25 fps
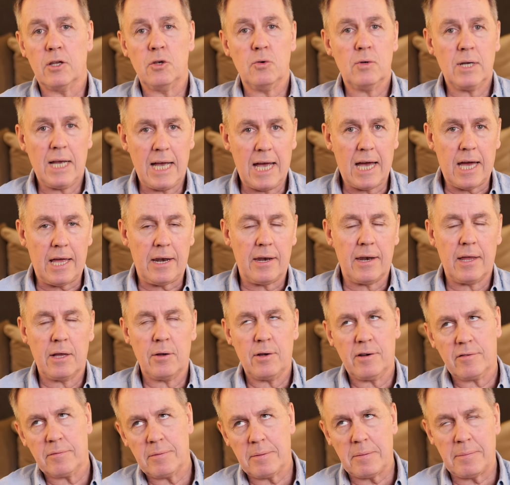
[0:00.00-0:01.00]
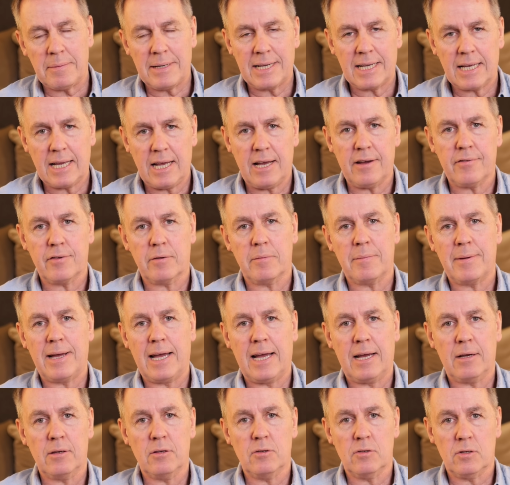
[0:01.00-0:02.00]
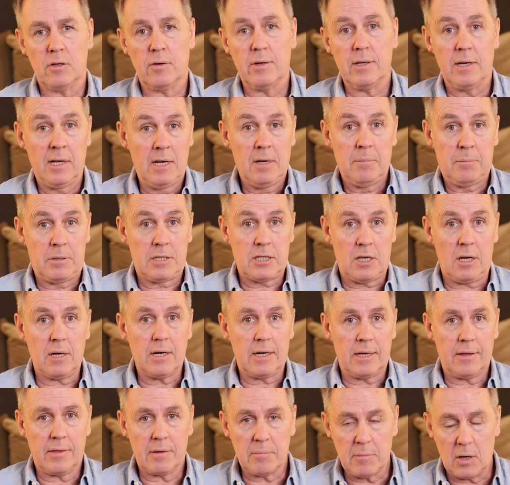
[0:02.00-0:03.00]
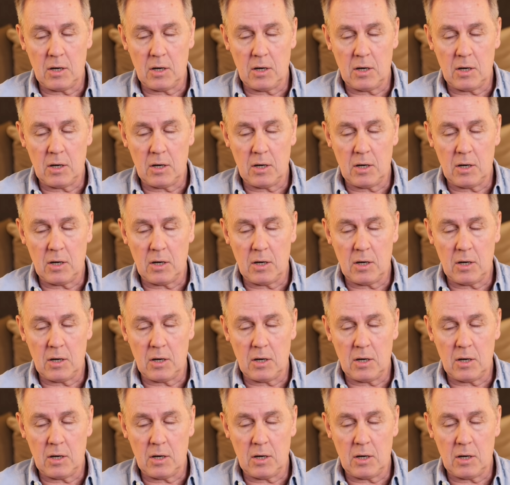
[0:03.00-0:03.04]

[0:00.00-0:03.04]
You can. Now, you have to be a bit careful about how you do it. But certainly at the